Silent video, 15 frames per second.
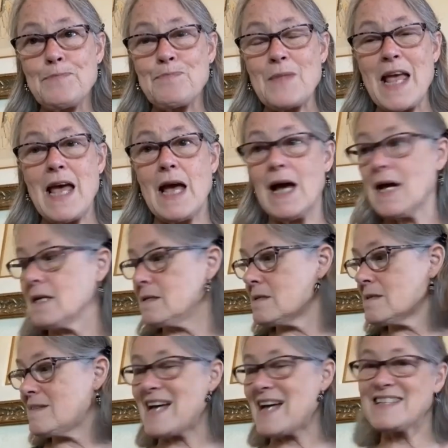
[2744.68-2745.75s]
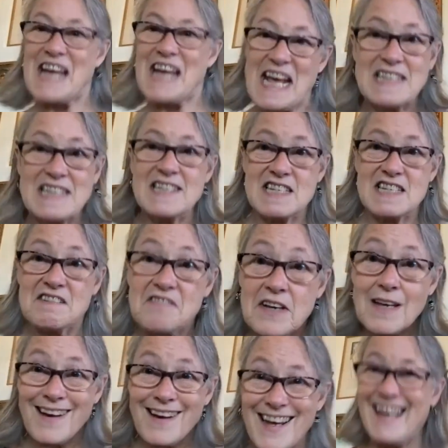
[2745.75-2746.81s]
and that taste of
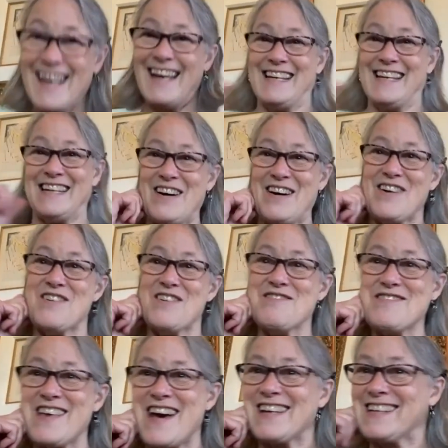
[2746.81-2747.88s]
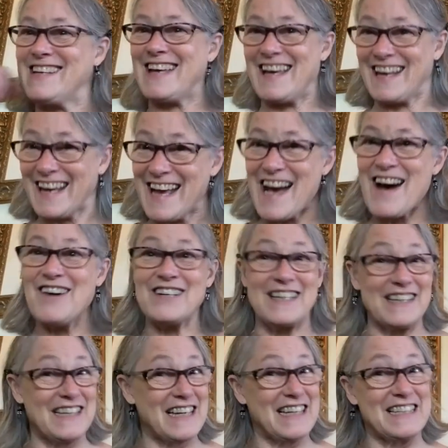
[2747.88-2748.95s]
it, that getting out
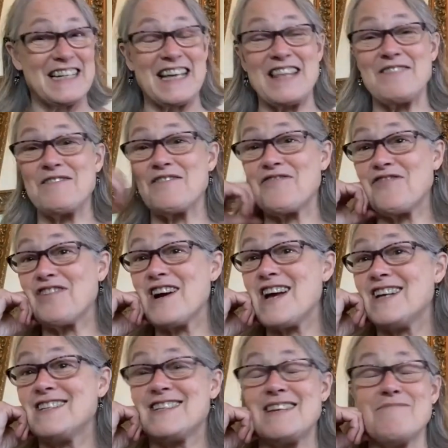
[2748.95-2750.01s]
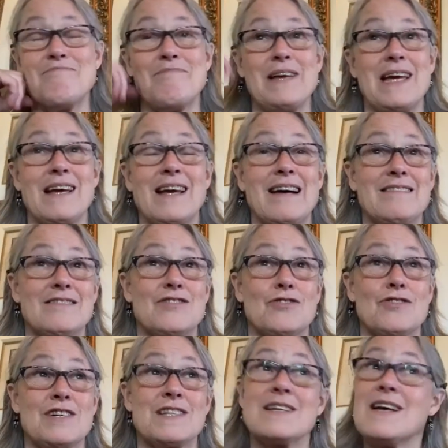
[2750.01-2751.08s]
and getting together with friends and being
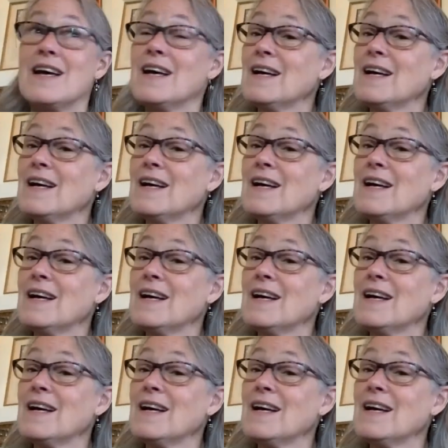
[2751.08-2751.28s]
outdoors.